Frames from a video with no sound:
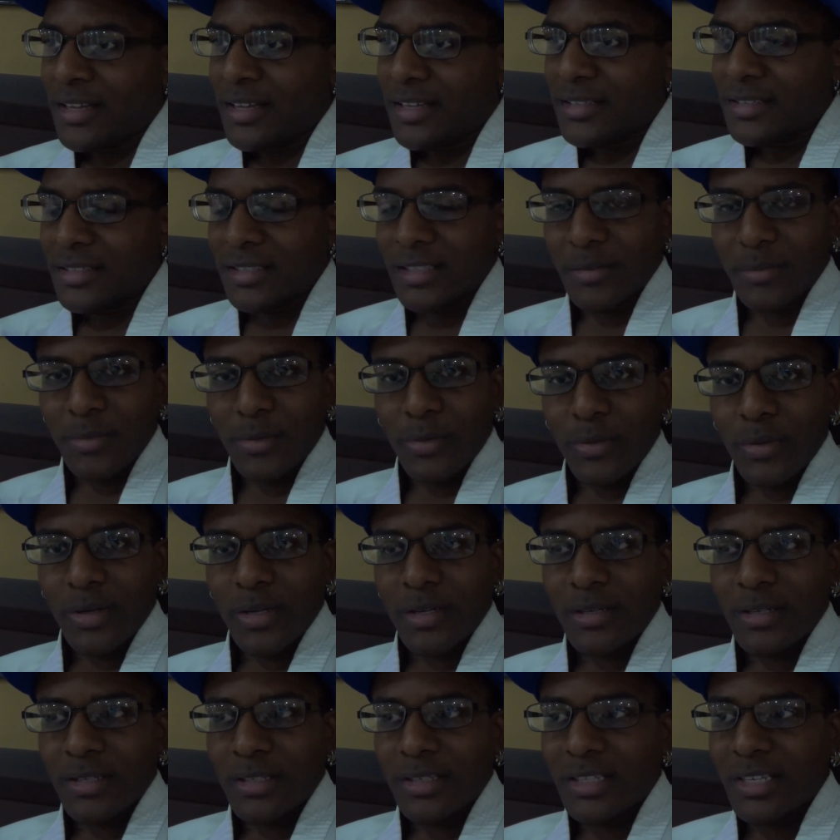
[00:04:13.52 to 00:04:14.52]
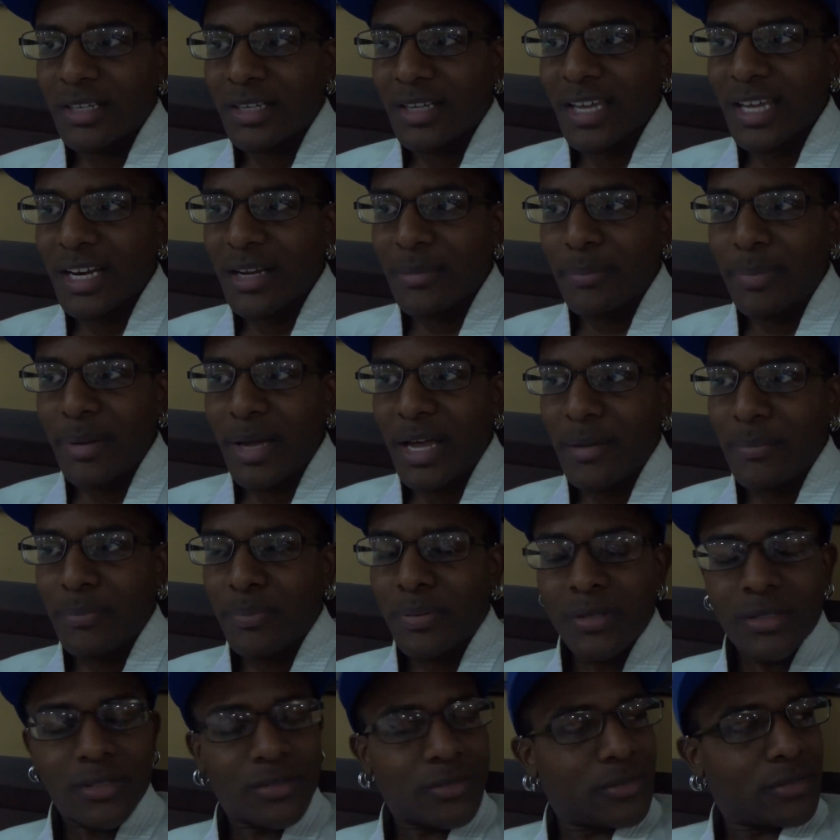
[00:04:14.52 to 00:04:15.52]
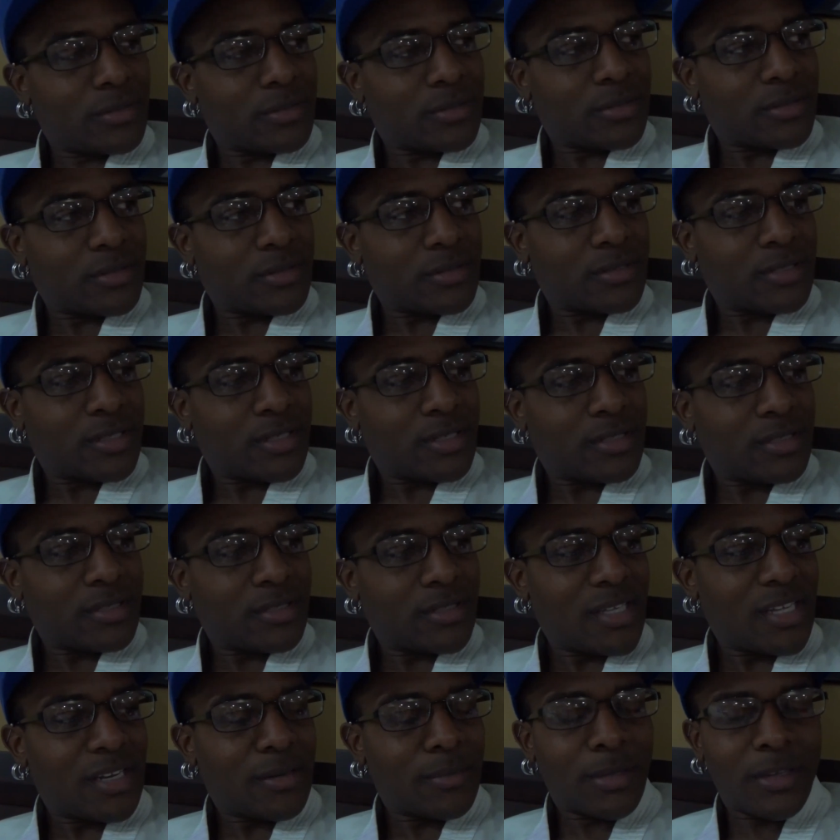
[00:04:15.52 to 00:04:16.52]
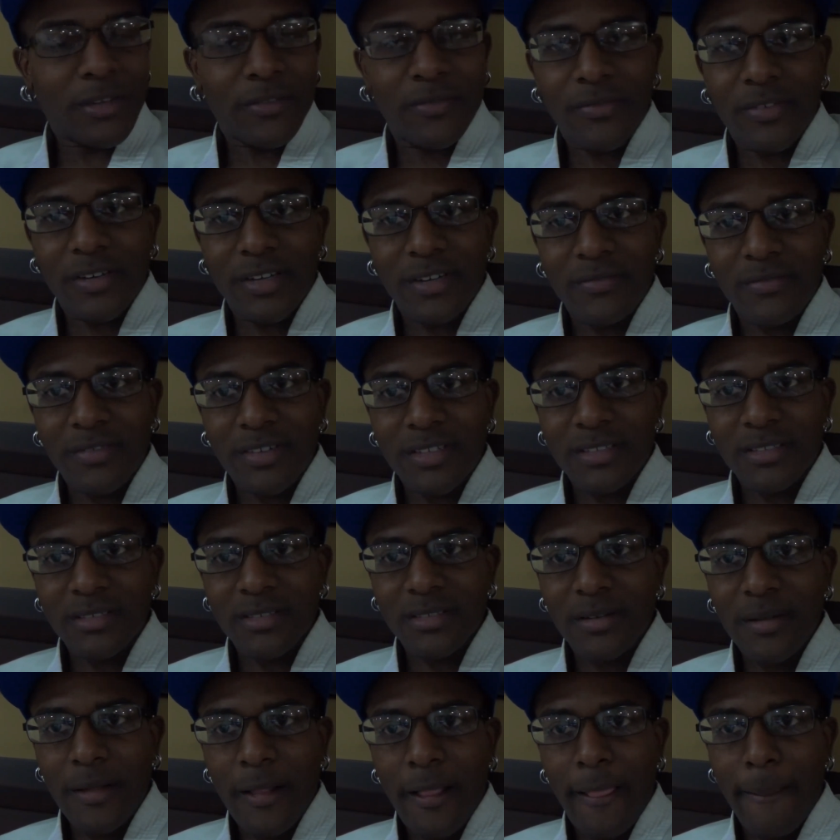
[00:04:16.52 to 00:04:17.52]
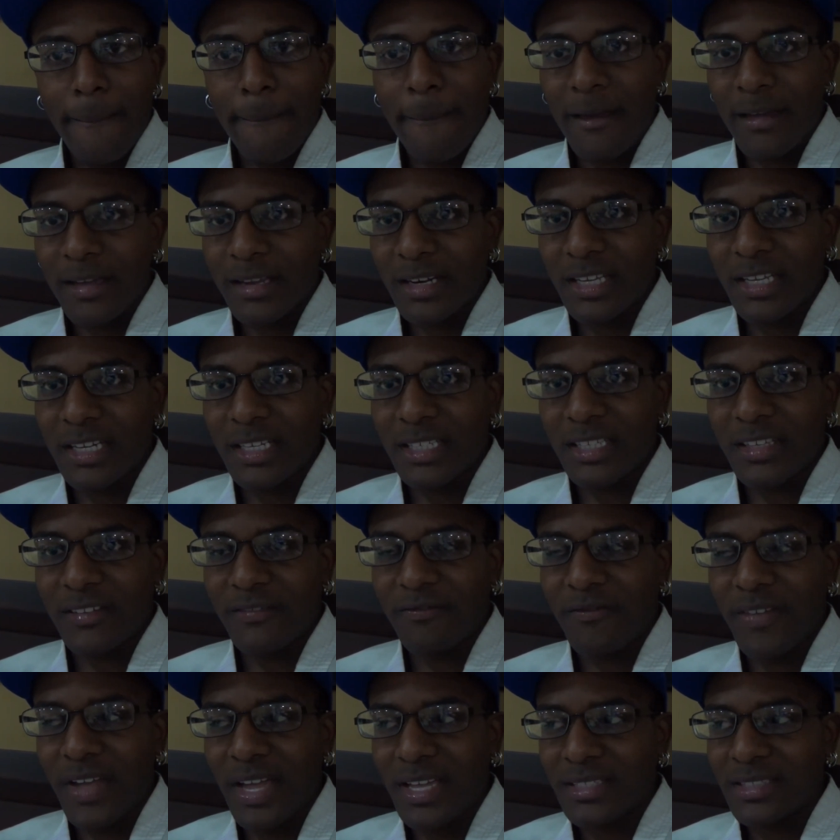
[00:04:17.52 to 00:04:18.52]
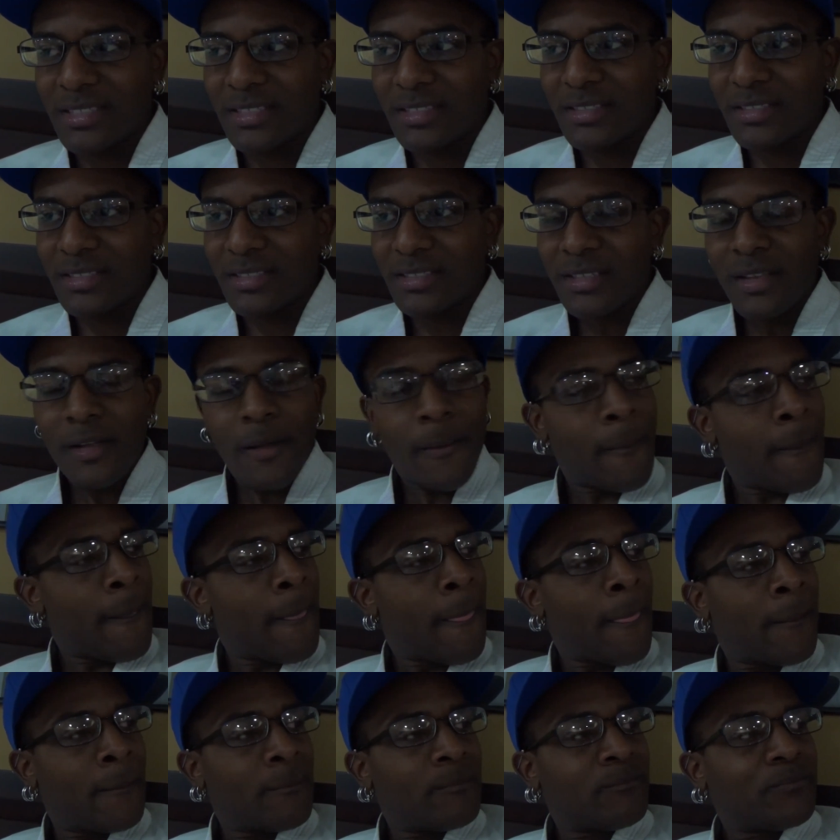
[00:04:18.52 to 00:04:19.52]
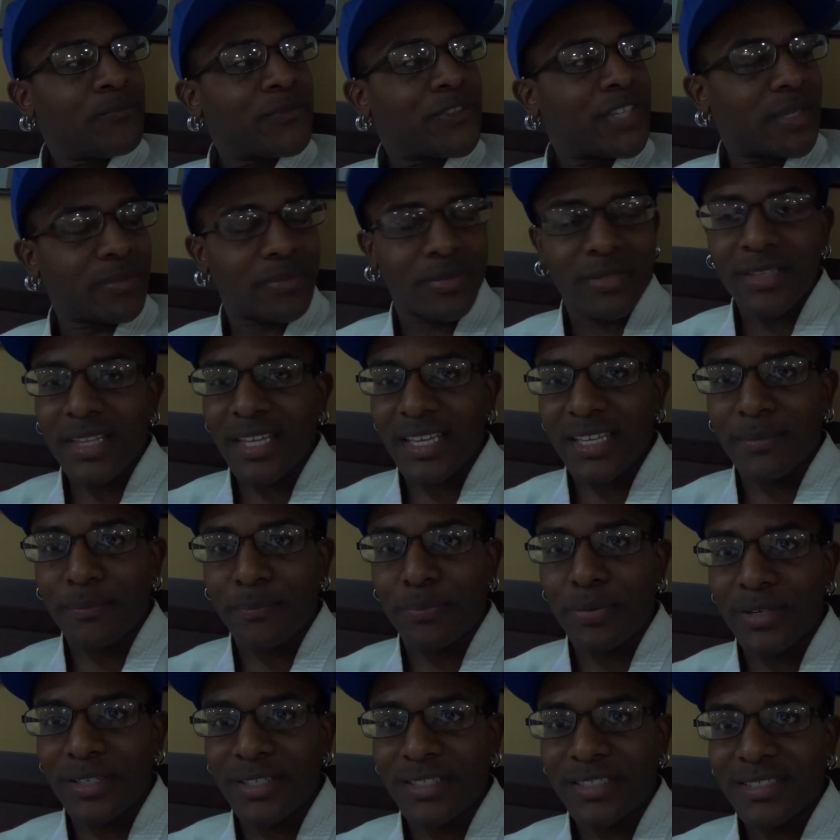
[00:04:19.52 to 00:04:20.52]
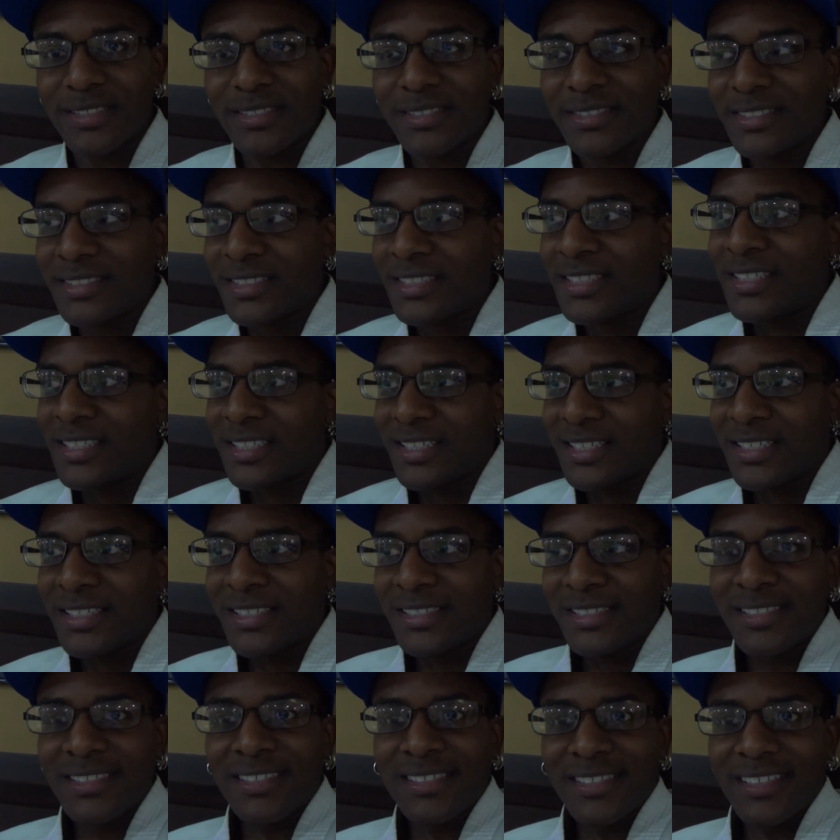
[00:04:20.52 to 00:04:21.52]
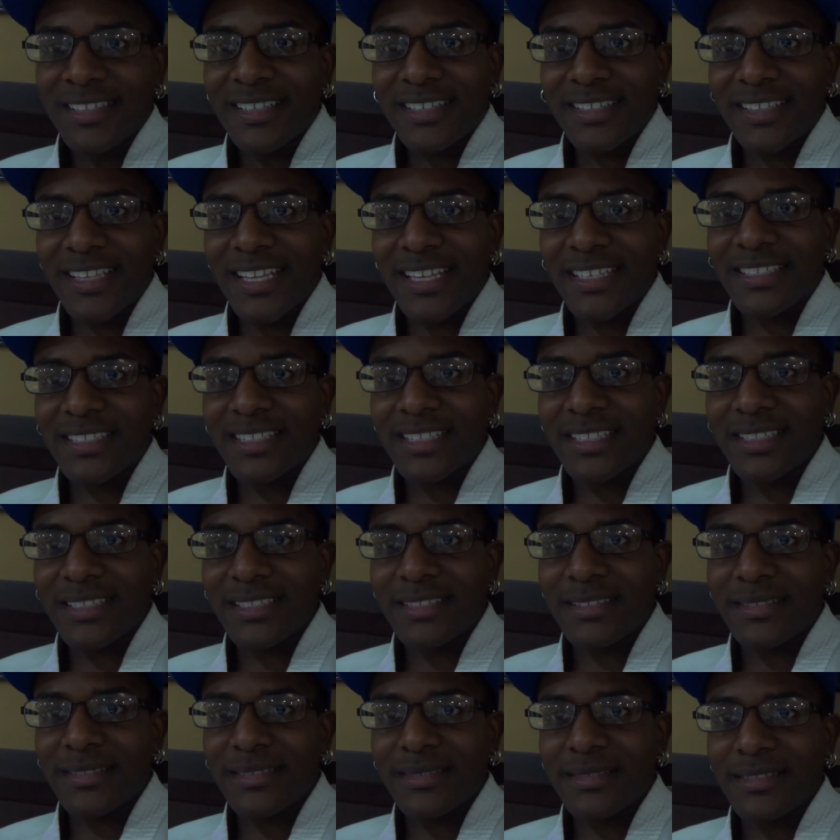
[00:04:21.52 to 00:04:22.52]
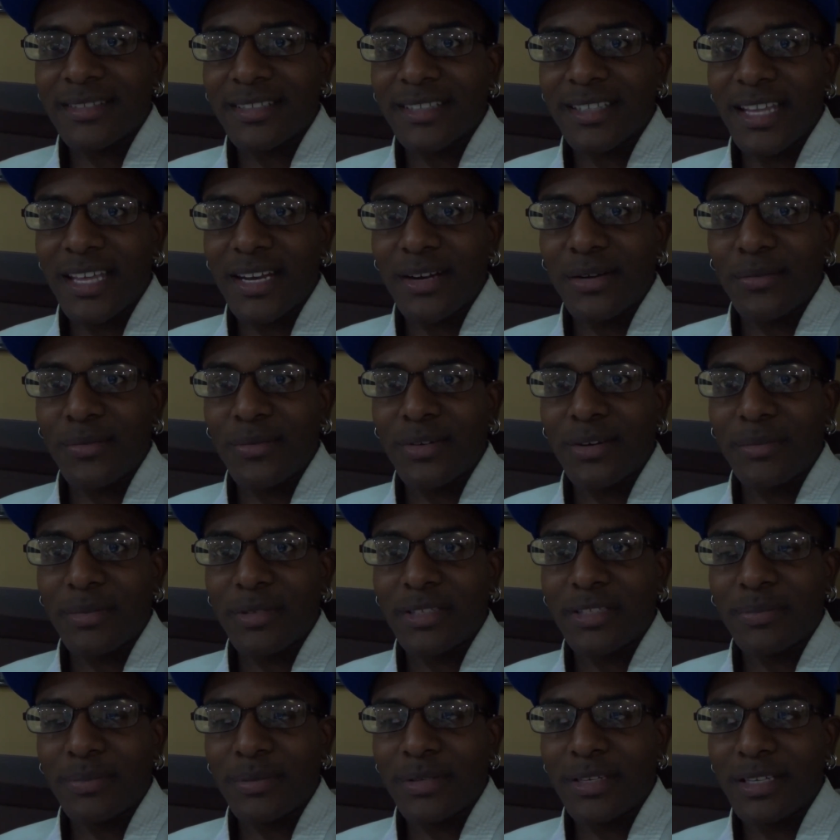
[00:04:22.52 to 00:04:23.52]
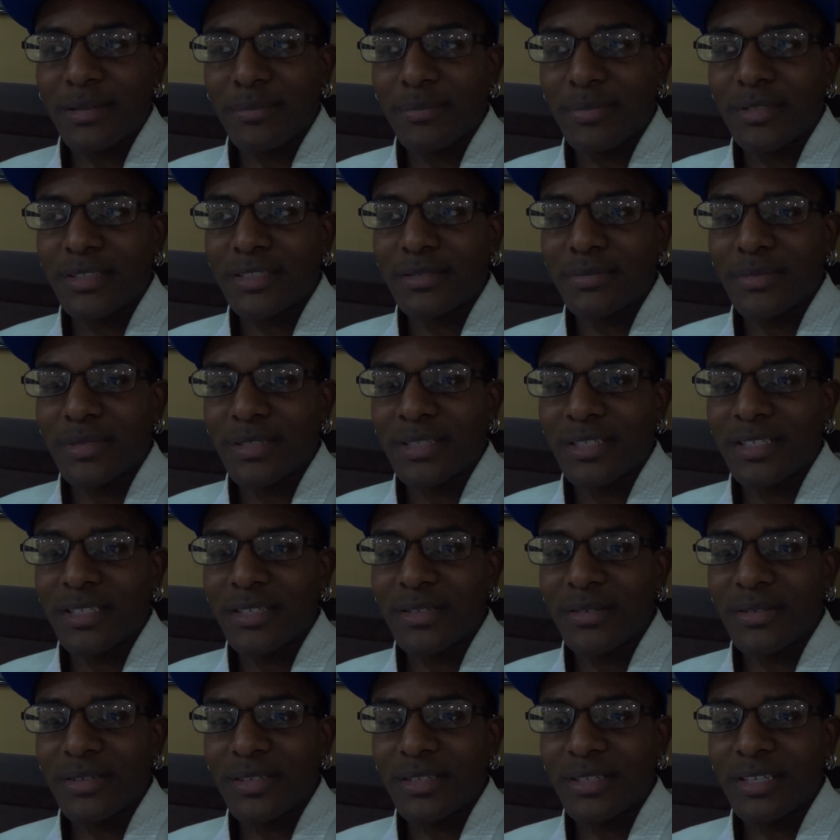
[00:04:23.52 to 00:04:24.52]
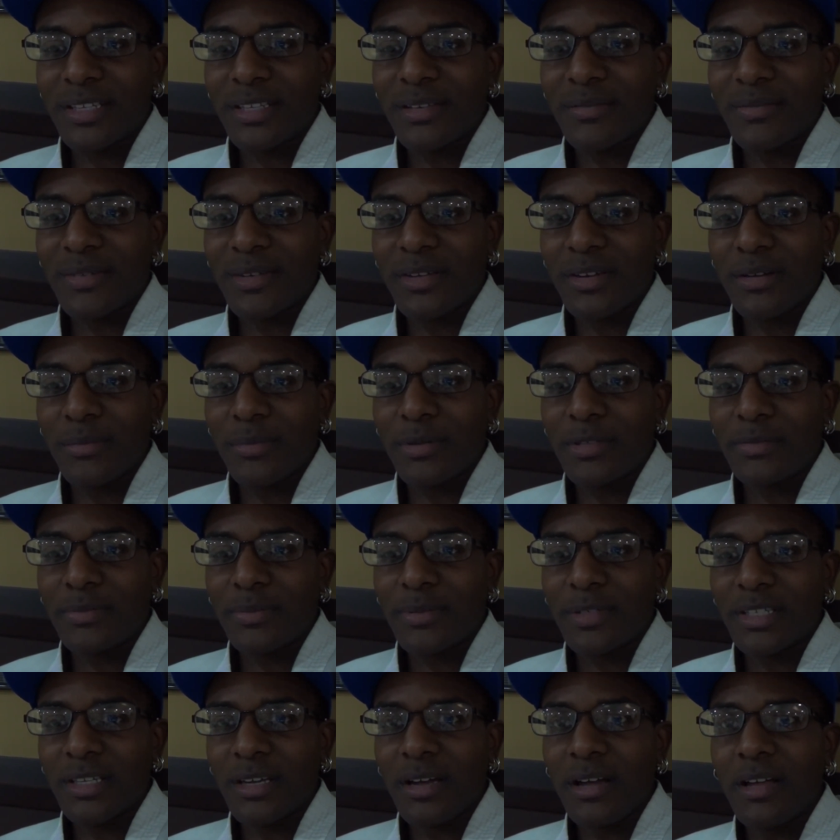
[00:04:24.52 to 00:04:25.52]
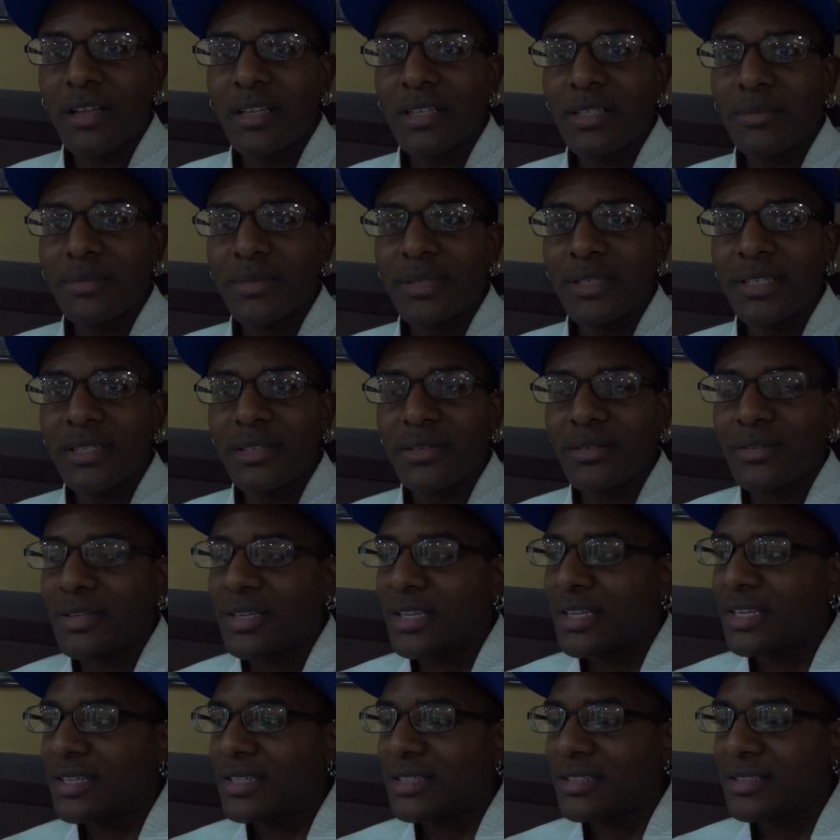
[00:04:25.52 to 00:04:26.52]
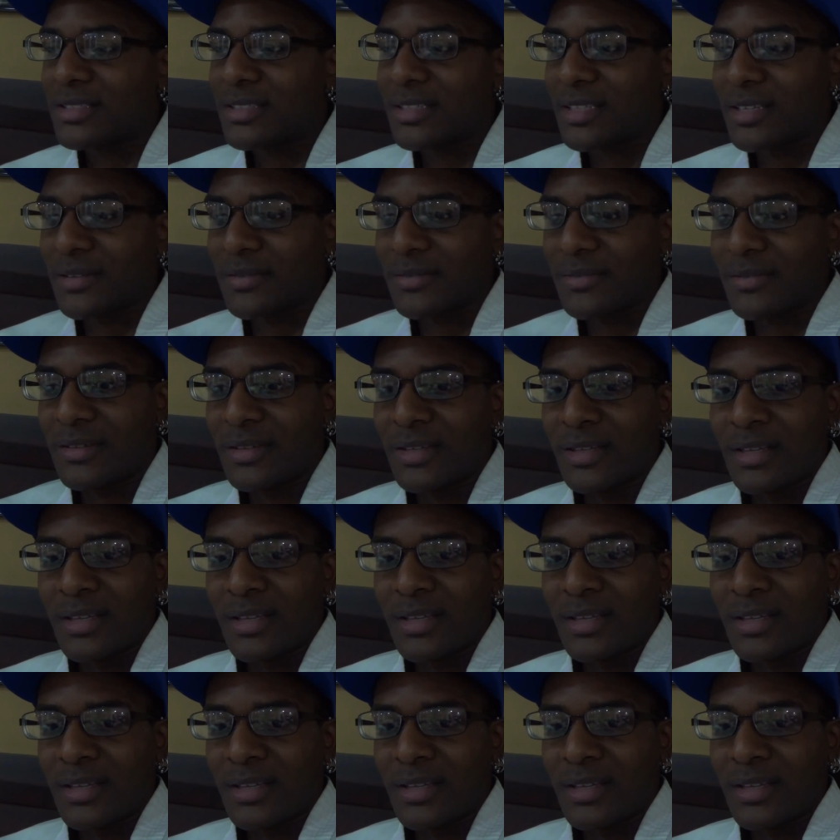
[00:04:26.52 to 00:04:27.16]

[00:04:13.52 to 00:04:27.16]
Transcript: it's gonna be weird. And then I gotta buy a printer on Thursday, so that'll be a fun adventure. I'm not gonna get anything fancy, just something that can print. And that's it, because I don't wanna be spending a bunch of money on it, even though I'll be spending all the money on ink and stuff.